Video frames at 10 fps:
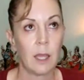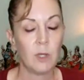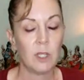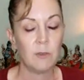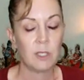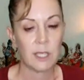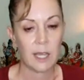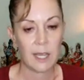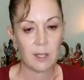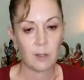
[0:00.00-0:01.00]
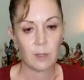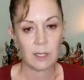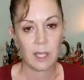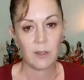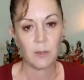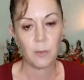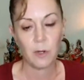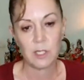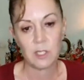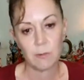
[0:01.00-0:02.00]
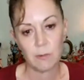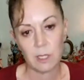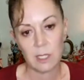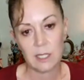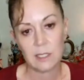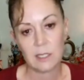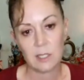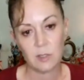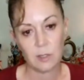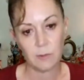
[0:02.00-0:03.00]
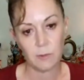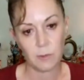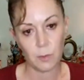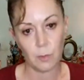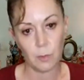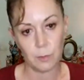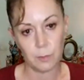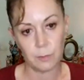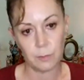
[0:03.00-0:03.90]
And when you exhale, allow the body to release into the floor.